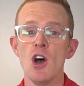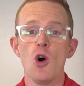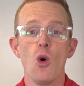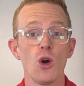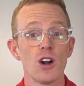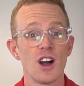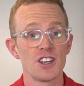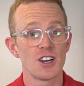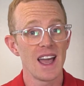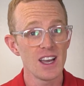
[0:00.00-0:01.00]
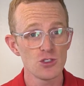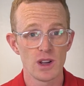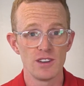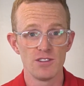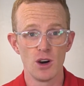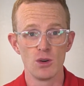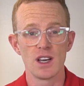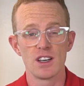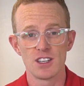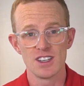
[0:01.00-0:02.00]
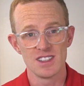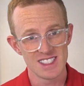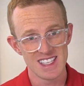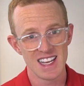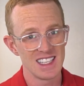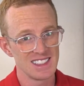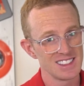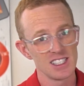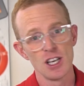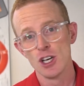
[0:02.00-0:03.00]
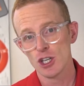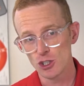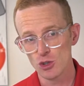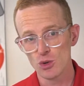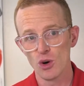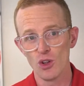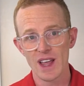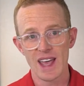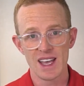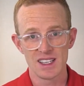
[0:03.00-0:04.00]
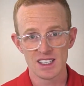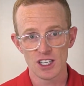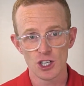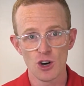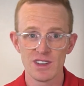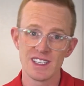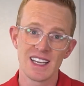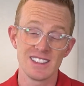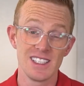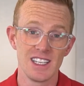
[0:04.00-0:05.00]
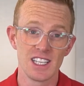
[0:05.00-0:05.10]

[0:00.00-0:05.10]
or on your Android phone under Settings, Google, and COVID-19